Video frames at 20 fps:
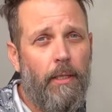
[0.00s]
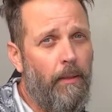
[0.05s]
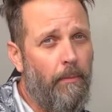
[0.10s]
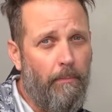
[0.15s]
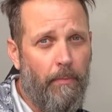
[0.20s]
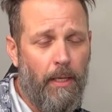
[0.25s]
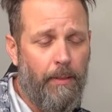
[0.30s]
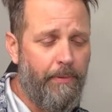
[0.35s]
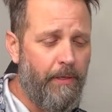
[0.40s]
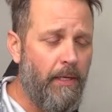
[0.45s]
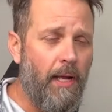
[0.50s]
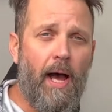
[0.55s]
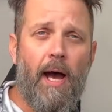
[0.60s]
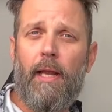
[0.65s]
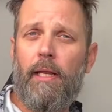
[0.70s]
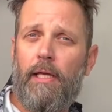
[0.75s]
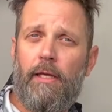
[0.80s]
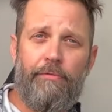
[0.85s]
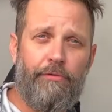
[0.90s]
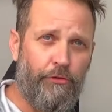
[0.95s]
Maybe
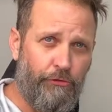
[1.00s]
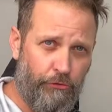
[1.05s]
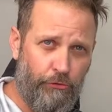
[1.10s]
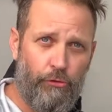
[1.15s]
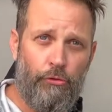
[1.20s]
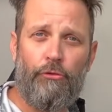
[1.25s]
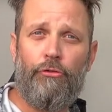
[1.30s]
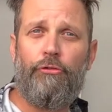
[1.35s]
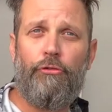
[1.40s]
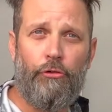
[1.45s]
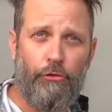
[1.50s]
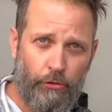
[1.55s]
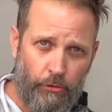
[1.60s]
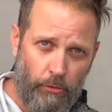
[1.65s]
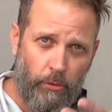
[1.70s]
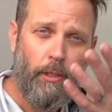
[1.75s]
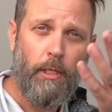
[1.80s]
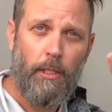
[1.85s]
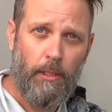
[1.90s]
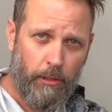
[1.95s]
not. If it's news to
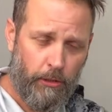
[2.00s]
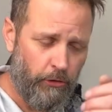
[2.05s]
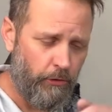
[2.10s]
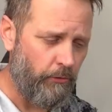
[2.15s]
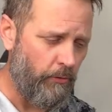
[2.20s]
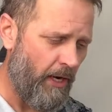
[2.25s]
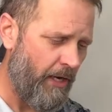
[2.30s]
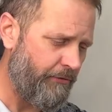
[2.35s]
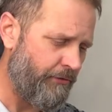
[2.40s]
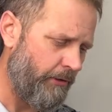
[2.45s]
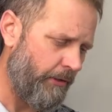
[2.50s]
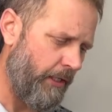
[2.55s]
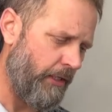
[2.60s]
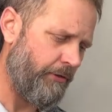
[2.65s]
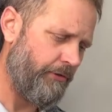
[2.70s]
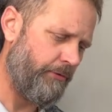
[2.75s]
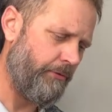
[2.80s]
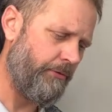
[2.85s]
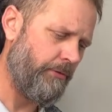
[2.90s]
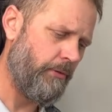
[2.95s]
you,
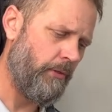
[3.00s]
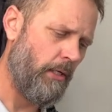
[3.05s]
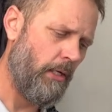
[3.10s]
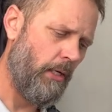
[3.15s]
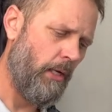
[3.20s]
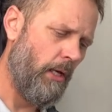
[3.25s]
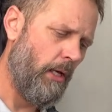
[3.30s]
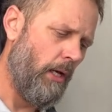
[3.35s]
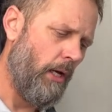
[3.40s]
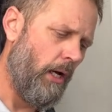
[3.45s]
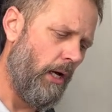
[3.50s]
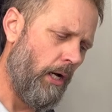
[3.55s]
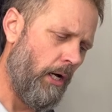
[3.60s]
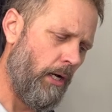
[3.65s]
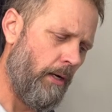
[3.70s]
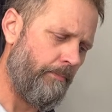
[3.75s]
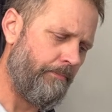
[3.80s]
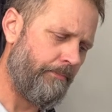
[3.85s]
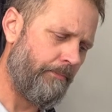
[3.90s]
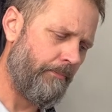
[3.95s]
congratulations.
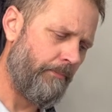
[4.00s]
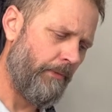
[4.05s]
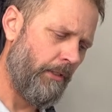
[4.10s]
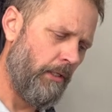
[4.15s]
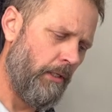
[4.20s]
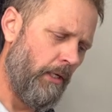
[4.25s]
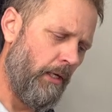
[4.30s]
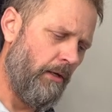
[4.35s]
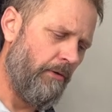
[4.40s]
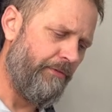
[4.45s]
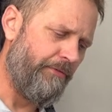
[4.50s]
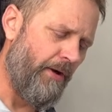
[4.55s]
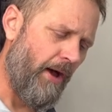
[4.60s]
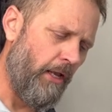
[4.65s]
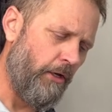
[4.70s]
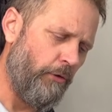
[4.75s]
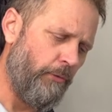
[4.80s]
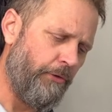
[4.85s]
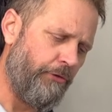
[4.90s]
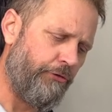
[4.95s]

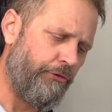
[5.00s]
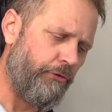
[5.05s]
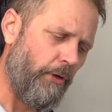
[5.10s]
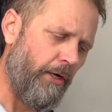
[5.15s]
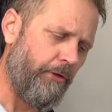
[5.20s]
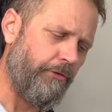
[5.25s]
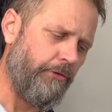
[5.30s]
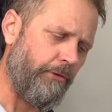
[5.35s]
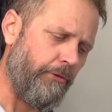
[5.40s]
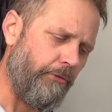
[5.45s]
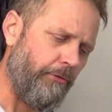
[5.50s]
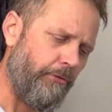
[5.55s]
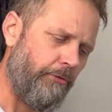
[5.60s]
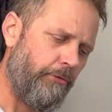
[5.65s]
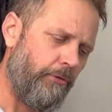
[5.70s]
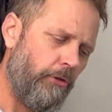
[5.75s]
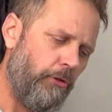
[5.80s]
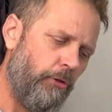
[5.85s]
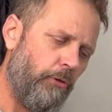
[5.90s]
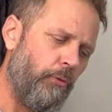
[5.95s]
Follow
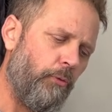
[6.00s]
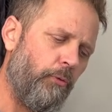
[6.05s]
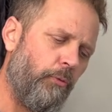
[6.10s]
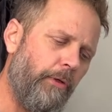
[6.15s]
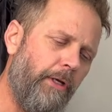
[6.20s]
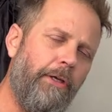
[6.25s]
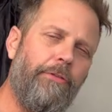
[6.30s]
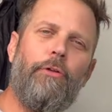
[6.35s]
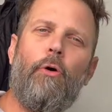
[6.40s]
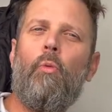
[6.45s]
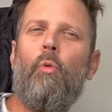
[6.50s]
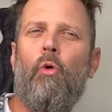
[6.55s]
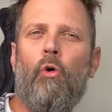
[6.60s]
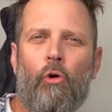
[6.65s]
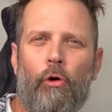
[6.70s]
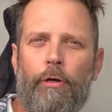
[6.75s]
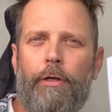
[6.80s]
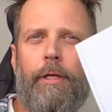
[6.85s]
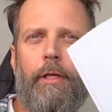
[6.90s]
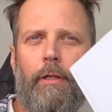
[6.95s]
instructions. Read the
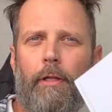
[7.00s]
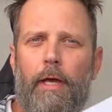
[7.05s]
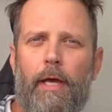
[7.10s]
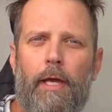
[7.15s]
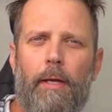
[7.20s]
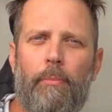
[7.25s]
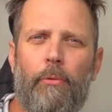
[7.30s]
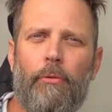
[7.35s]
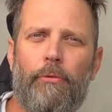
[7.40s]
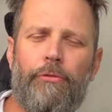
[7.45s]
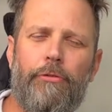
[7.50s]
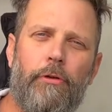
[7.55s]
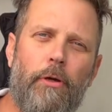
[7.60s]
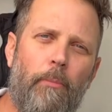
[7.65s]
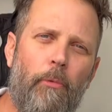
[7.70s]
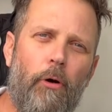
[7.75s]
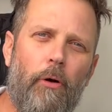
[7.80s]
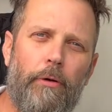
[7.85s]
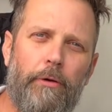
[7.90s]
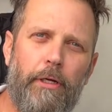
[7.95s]
warning labels.
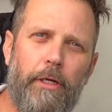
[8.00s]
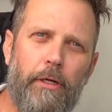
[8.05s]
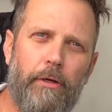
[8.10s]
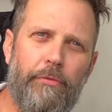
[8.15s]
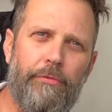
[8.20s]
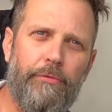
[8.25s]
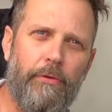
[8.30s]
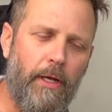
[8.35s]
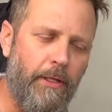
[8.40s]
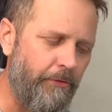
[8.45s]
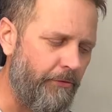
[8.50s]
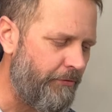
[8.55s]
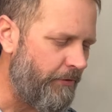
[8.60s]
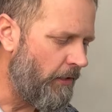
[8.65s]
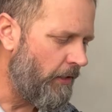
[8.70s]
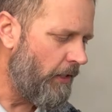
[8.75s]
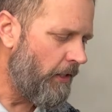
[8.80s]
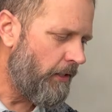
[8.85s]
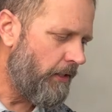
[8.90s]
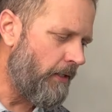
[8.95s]
Come on here, friends.
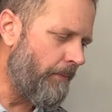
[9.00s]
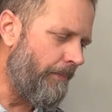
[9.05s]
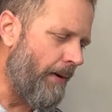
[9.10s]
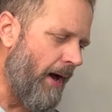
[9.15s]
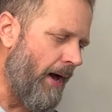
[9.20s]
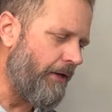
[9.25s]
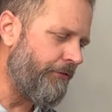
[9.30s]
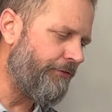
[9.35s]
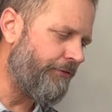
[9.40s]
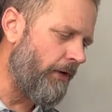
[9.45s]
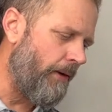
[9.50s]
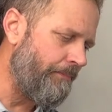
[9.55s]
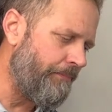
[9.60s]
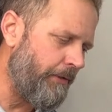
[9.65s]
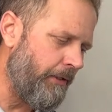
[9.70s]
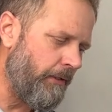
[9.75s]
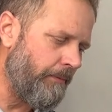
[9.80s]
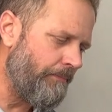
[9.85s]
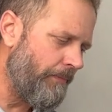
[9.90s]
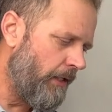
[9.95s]
You buy
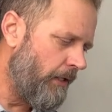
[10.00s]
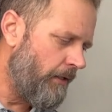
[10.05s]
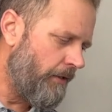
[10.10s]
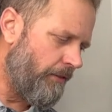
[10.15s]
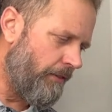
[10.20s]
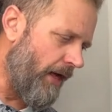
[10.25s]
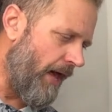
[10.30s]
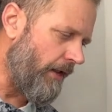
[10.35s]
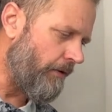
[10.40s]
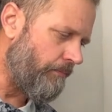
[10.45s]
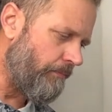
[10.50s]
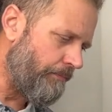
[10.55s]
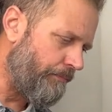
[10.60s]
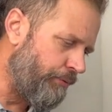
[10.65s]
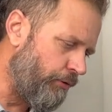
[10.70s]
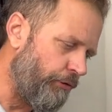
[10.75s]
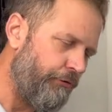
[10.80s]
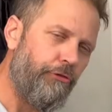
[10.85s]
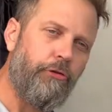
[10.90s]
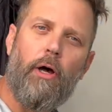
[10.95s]
something that
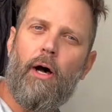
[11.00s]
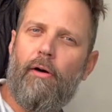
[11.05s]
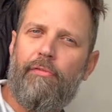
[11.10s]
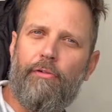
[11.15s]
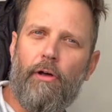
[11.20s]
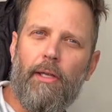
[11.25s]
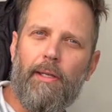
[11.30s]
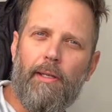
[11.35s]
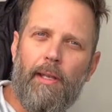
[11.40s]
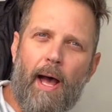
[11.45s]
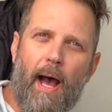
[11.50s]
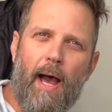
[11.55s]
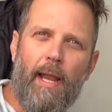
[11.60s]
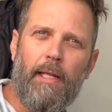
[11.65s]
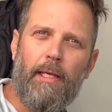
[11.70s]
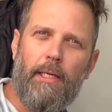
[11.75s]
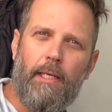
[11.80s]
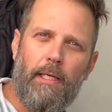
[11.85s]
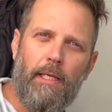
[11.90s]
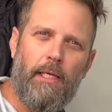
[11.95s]
puts off a lot
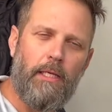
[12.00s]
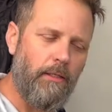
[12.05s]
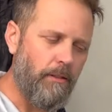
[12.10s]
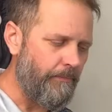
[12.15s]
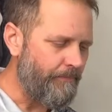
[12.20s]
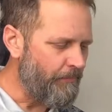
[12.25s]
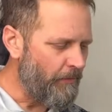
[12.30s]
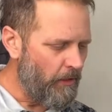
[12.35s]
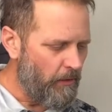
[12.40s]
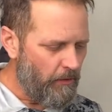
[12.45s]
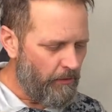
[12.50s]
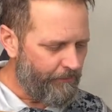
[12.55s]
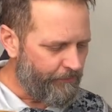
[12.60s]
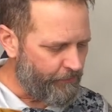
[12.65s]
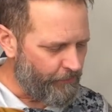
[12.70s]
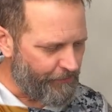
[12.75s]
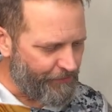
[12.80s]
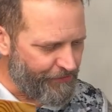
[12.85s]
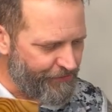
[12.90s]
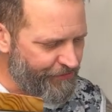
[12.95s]
of heat
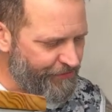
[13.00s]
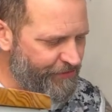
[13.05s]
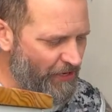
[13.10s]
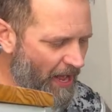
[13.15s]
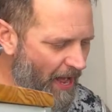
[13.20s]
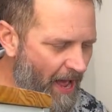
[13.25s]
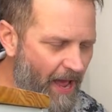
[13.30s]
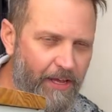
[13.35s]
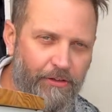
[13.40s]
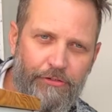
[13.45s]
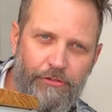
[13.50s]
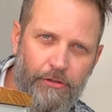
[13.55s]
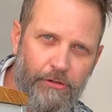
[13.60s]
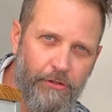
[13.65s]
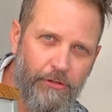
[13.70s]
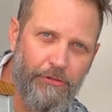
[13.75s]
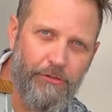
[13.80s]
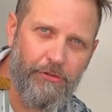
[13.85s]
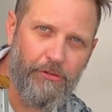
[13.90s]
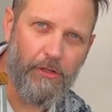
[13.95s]
for the size of
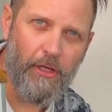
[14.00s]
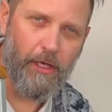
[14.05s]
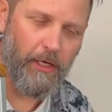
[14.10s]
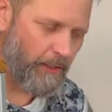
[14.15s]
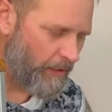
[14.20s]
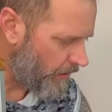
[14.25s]
this thing.